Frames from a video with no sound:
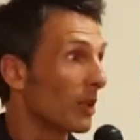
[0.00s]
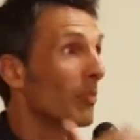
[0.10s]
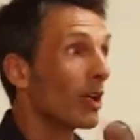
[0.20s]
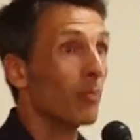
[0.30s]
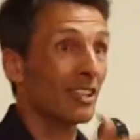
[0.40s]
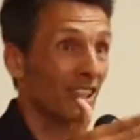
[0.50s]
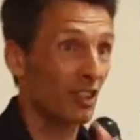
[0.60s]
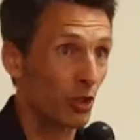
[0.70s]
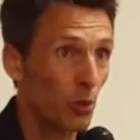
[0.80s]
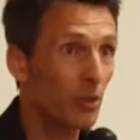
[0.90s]
can become the
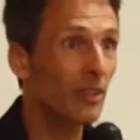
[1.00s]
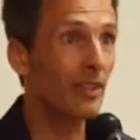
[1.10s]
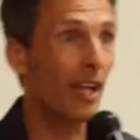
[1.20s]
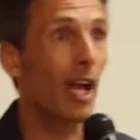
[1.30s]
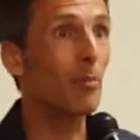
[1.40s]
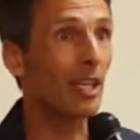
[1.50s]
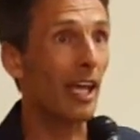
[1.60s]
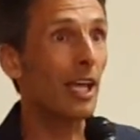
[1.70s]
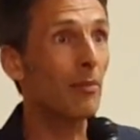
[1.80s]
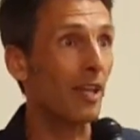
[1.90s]
student that I
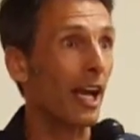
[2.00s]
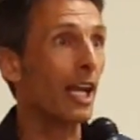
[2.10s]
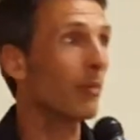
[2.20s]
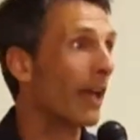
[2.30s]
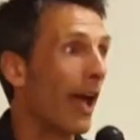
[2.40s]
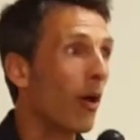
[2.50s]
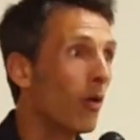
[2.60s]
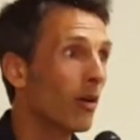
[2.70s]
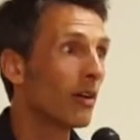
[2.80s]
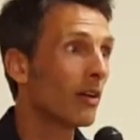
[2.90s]
became, that I am
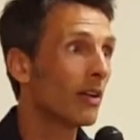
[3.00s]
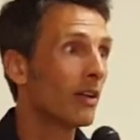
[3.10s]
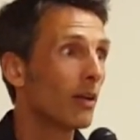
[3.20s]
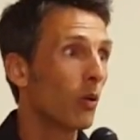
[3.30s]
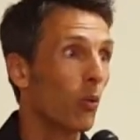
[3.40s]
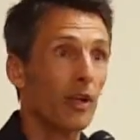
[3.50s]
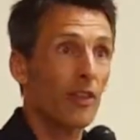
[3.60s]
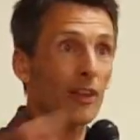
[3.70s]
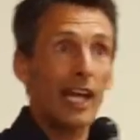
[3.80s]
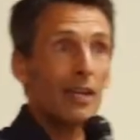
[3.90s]
now,
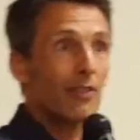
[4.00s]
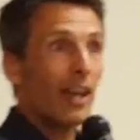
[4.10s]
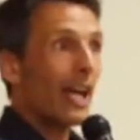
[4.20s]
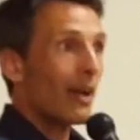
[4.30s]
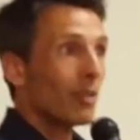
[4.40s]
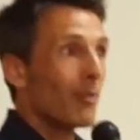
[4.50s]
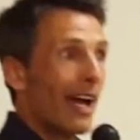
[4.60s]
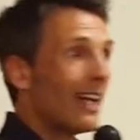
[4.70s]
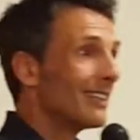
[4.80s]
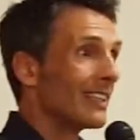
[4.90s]
with the life that I have in the
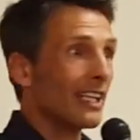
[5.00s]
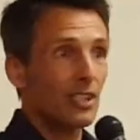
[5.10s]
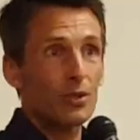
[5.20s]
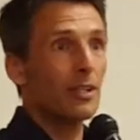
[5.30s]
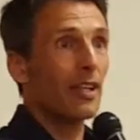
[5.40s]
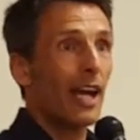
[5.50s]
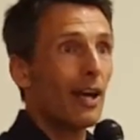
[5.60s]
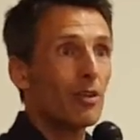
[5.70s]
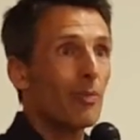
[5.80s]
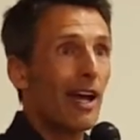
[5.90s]
past, the history that I
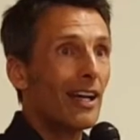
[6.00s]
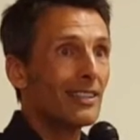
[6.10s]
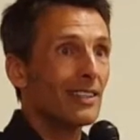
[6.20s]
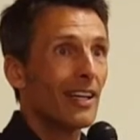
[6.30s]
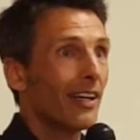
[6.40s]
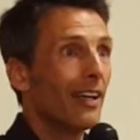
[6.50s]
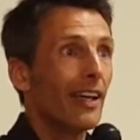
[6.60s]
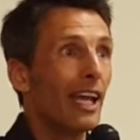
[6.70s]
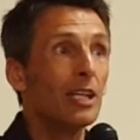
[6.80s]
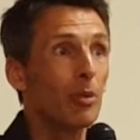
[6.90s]
have in the past,
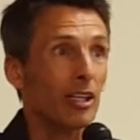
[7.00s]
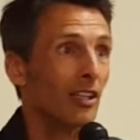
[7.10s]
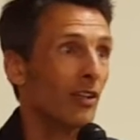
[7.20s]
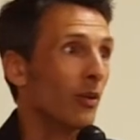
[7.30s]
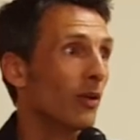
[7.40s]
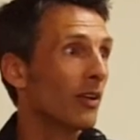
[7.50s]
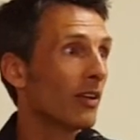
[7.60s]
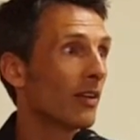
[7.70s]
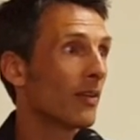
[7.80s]
anybody can do it.